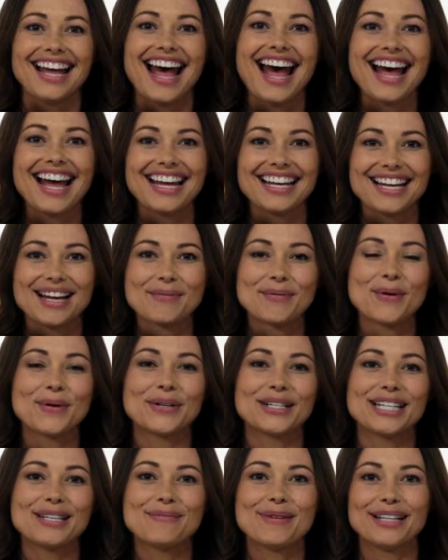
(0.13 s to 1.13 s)
Hi, I'm
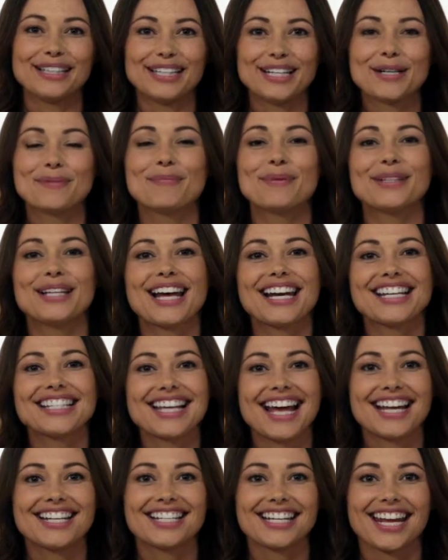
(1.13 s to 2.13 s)
Courtney Miller, Pilates
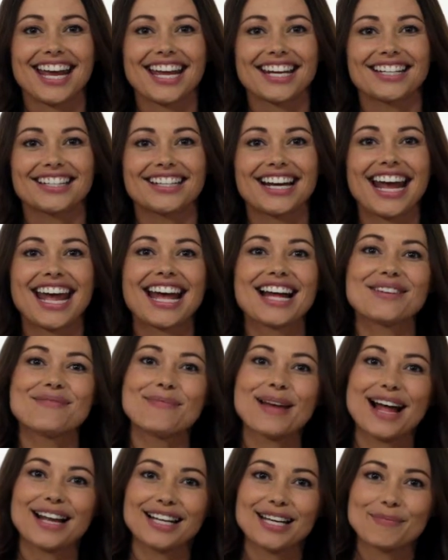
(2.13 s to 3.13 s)
educator
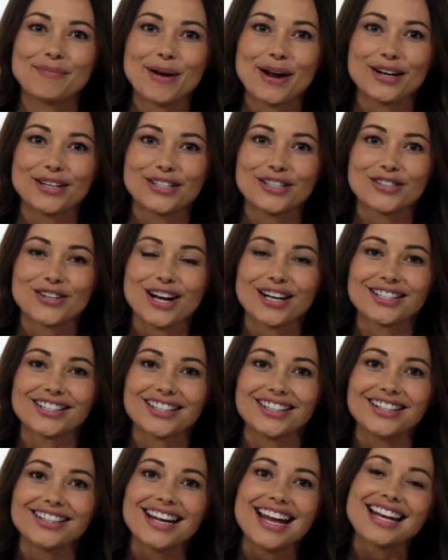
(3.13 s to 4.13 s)
and ballet barre
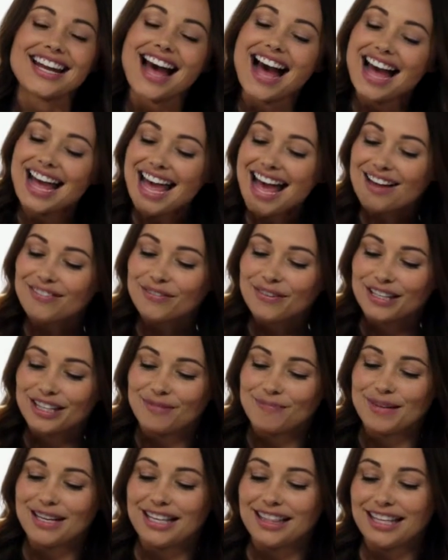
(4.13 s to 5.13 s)
instructor, and I have
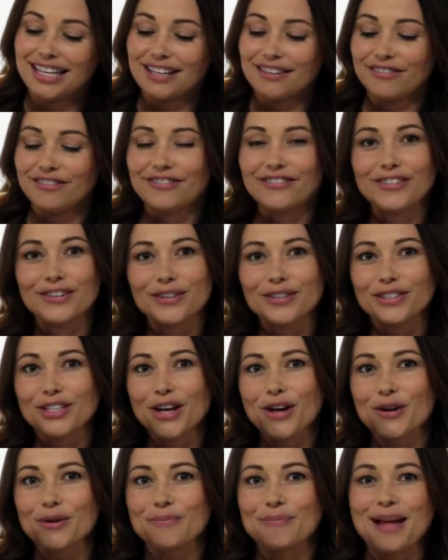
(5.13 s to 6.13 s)
with me the Full
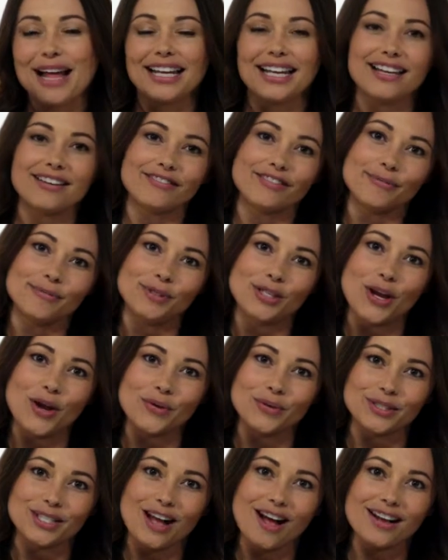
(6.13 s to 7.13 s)
Toe Bella from
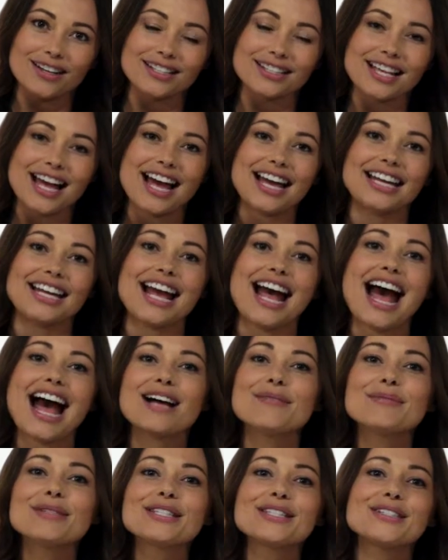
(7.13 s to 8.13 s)
ToeSox. I
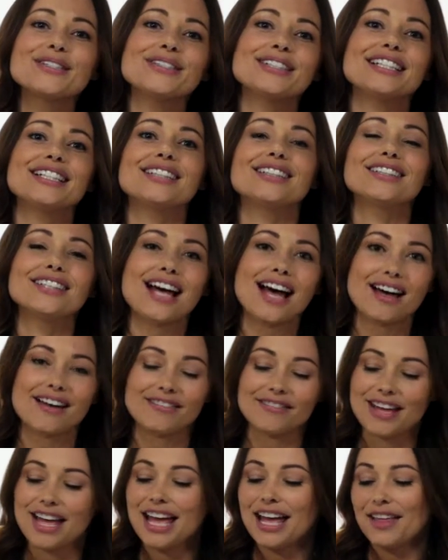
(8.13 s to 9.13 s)
absolutely
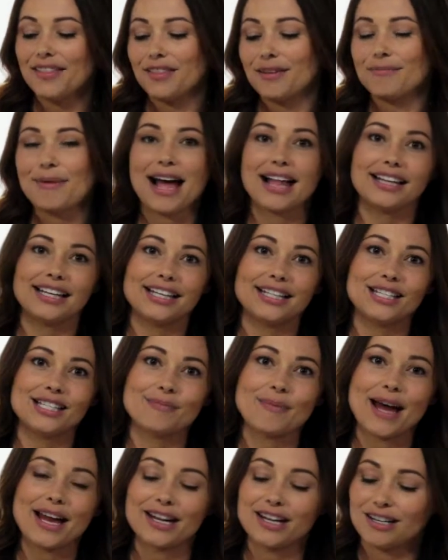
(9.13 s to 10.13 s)
love the ballet
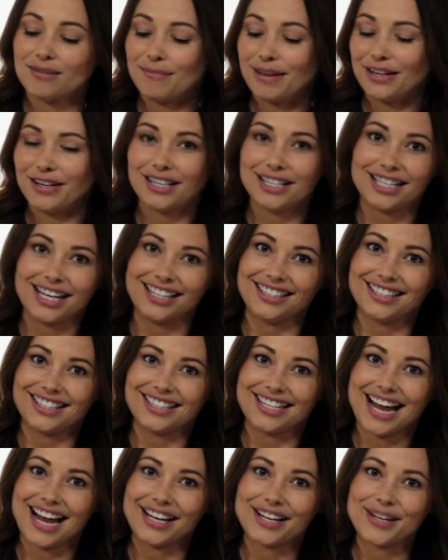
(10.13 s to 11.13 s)
inspired Mary Jane
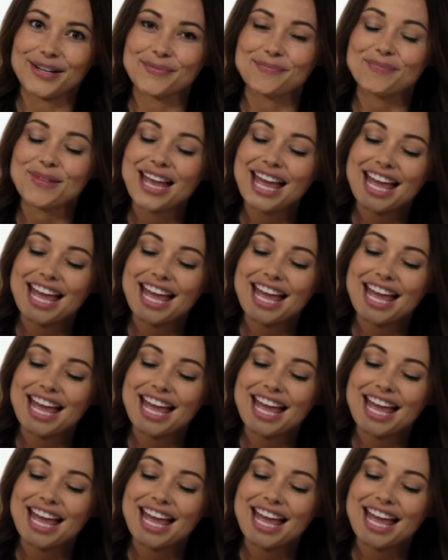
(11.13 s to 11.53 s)
style.